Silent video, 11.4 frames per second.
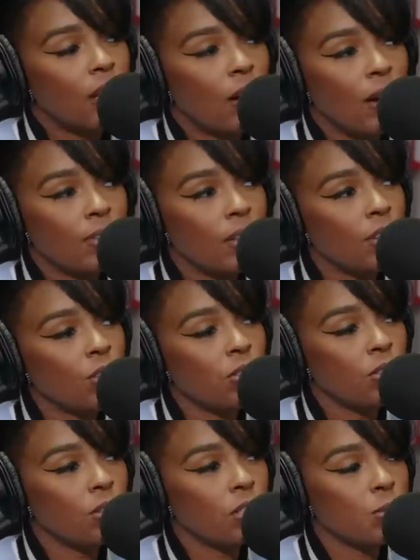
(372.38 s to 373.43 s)
no, I think
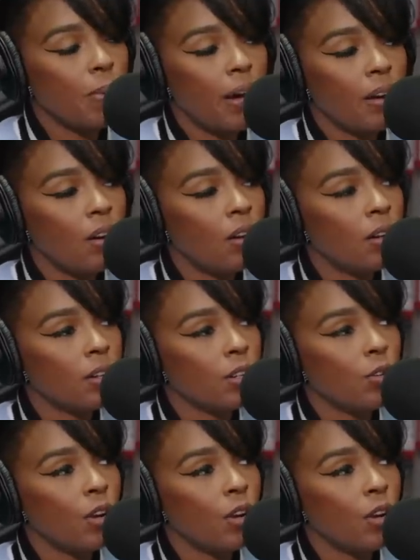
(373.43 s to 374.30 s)
you're you're spot on.